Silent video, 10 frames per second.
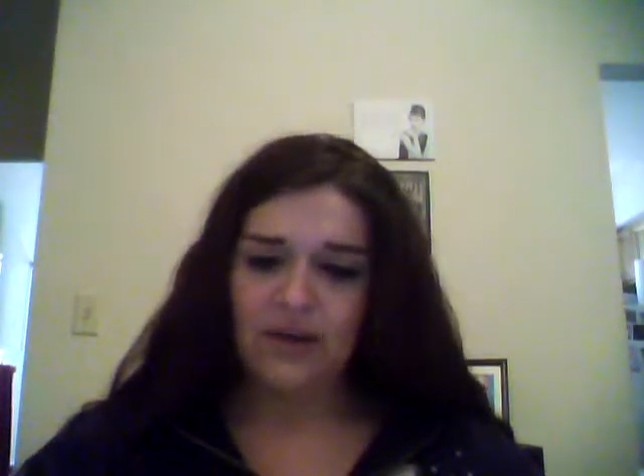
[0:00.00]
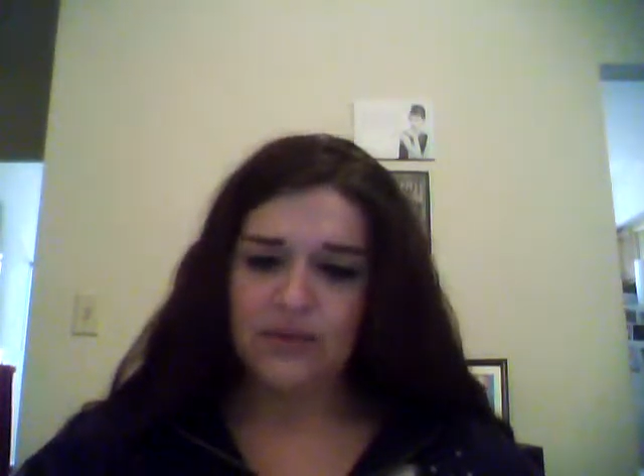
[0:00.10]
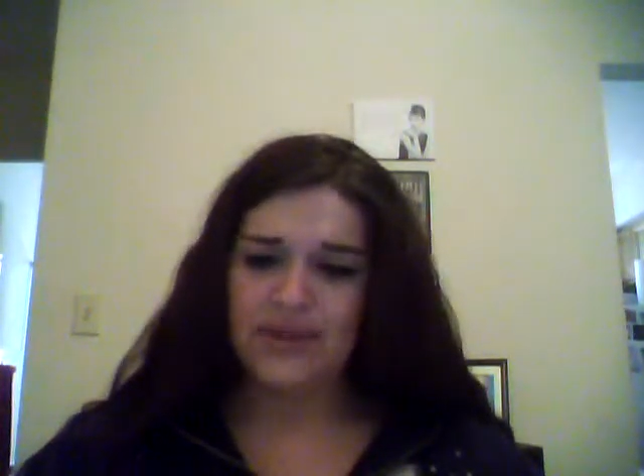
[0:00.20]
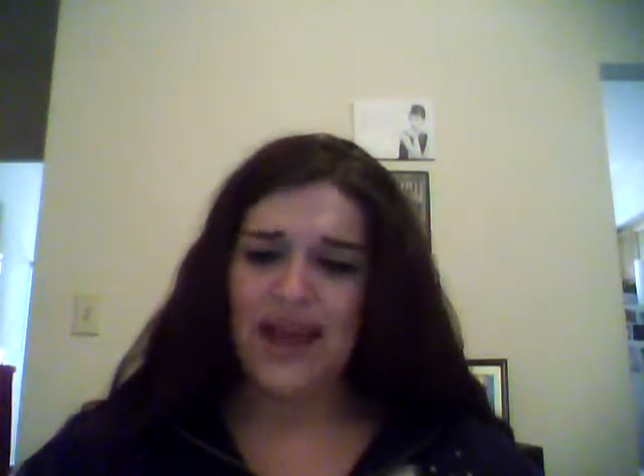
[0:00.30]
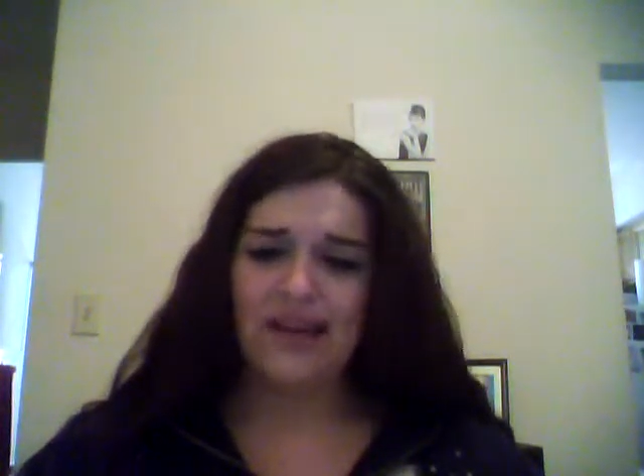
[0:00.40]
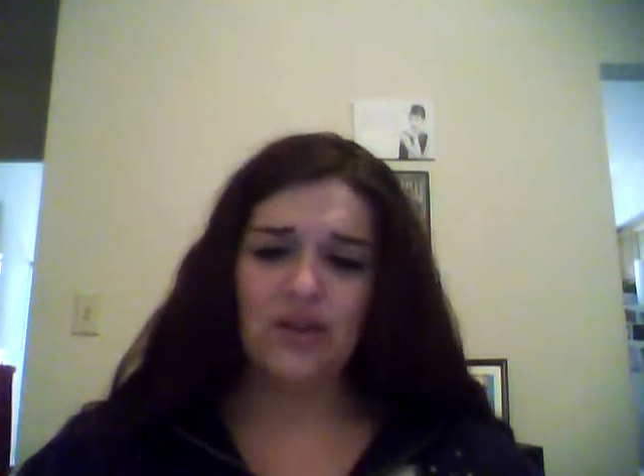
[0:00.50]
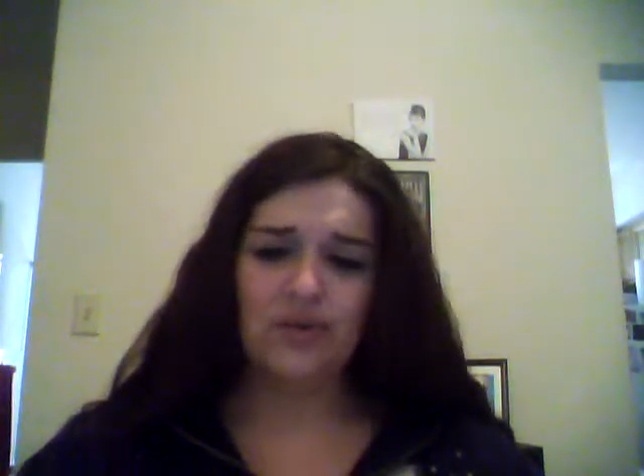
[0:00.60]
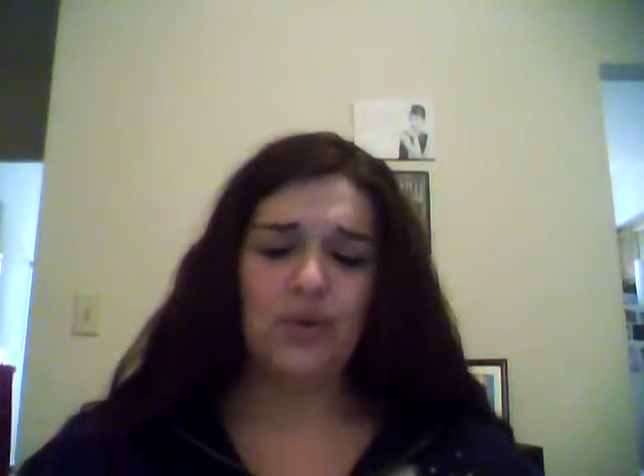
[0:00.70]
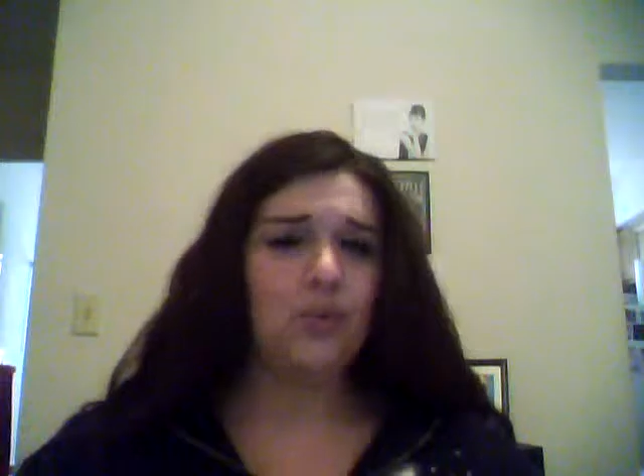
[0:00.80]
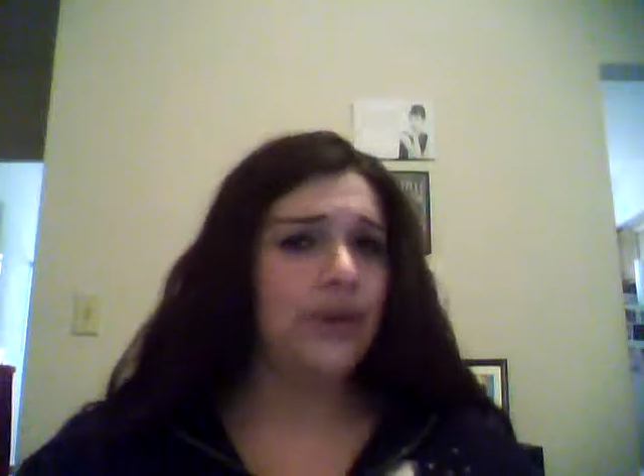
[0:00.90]
I was
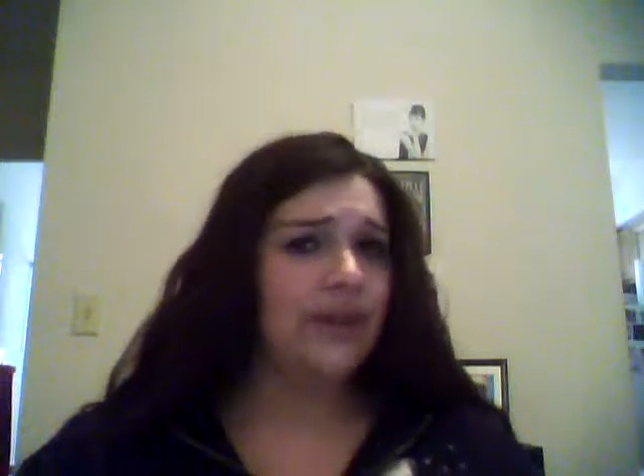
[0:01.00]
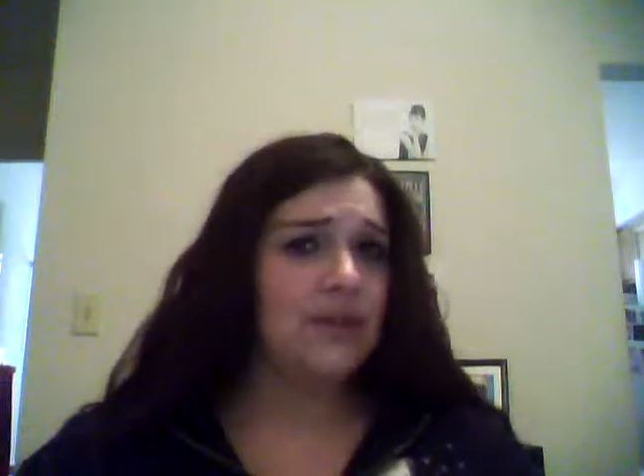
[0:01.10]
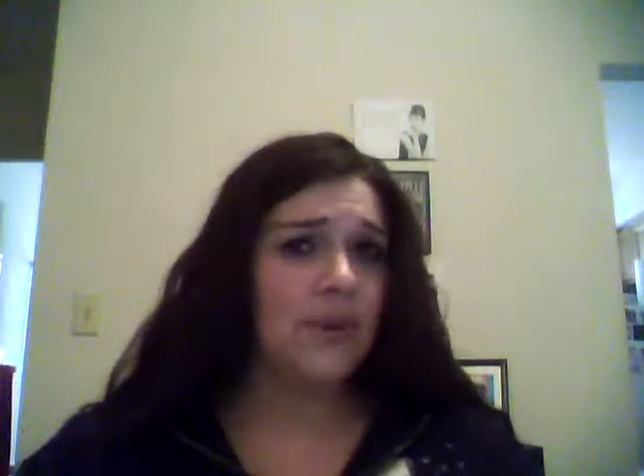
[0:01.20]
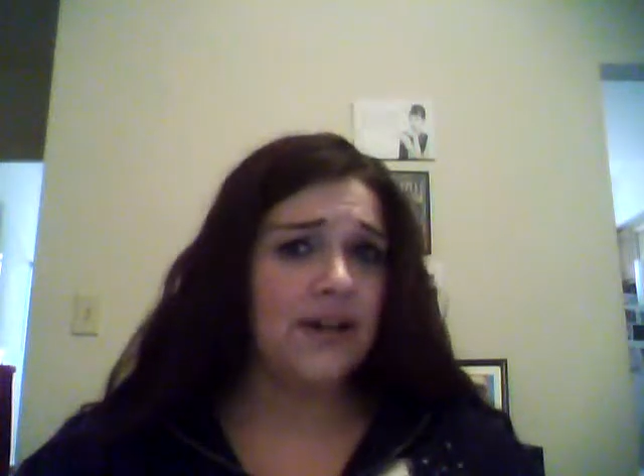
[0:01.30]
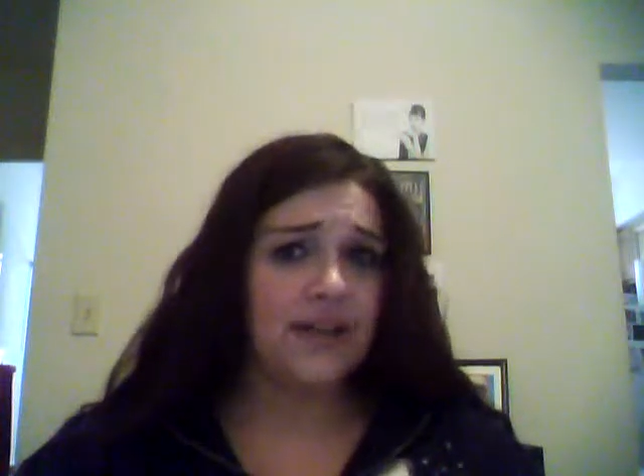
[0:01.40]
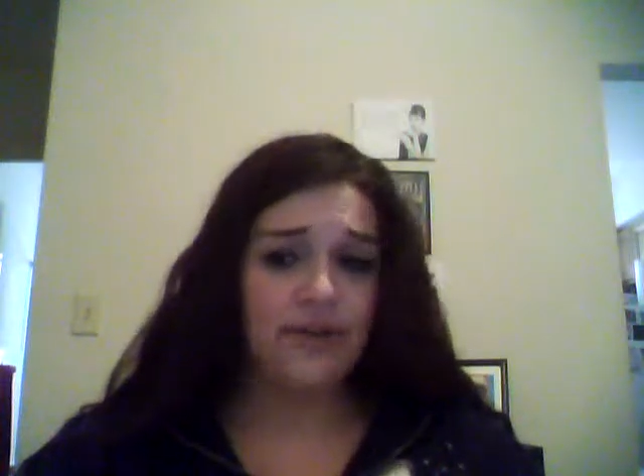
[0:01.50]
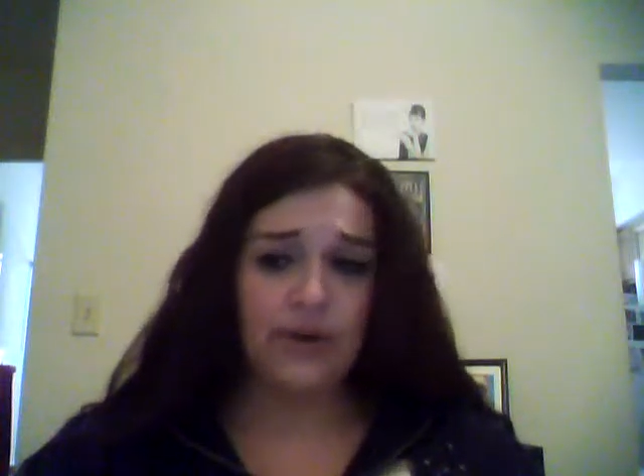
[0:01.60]
actually really surprised.